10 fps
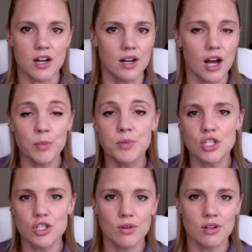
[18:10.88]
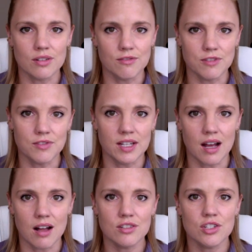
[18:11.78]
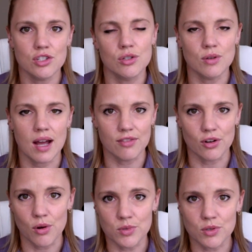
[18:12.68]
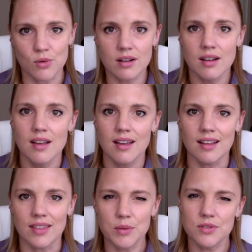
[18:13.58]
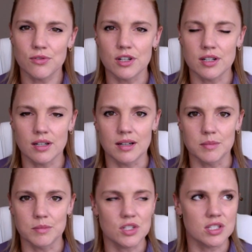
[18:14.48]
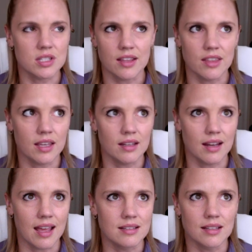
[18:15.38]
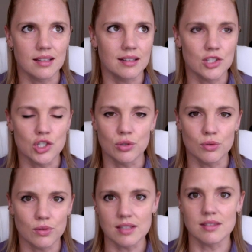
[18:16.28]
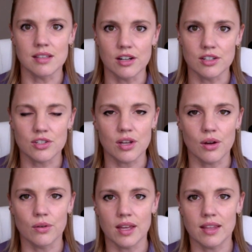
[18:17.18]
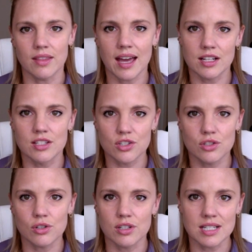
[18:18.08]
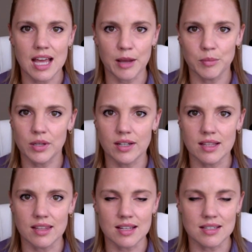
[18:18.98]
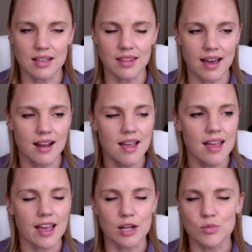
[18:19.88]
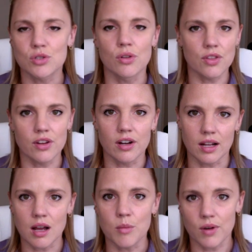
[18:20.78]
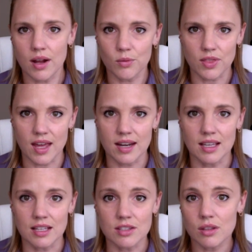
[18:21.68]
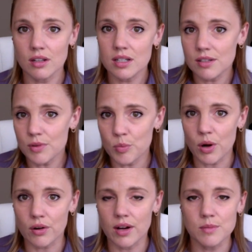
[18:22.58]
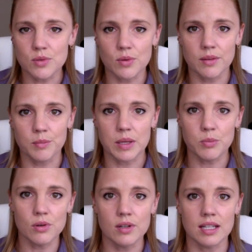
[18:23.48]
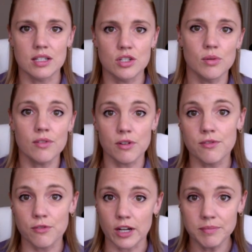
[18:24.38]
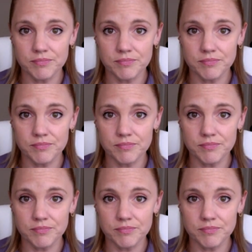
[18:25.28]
up to $250 to have their home scored. And that was for I think it ended in June this year. So they had a certain time period that they did that, and I'm sure that they're going to come around with that again. So there are different programs where people can do it for free,